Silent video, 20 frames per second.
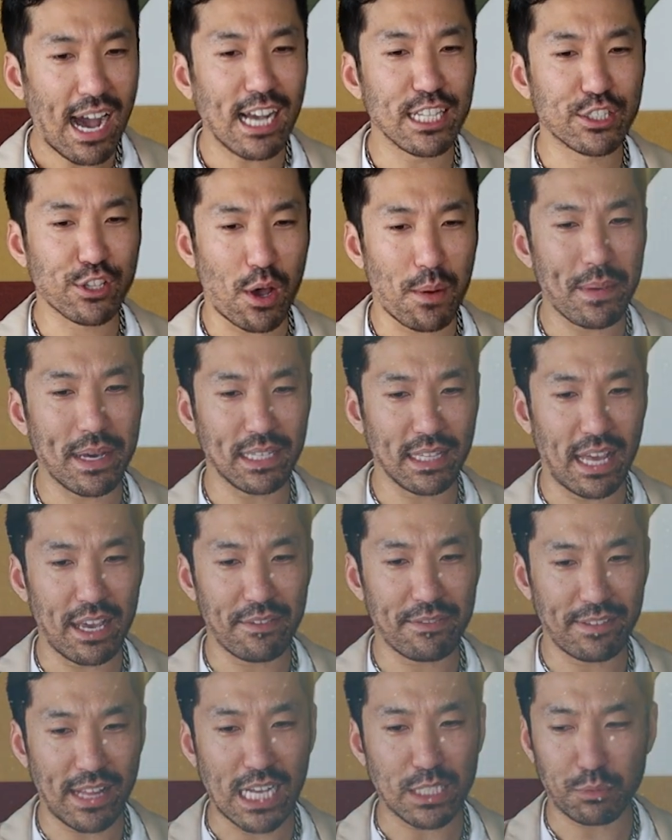I saw my
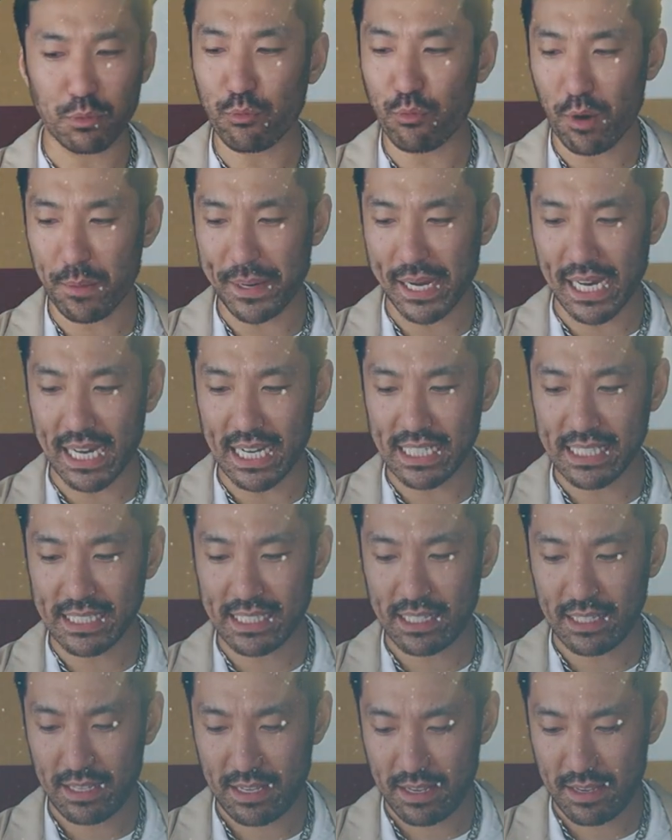life flash before my eyes.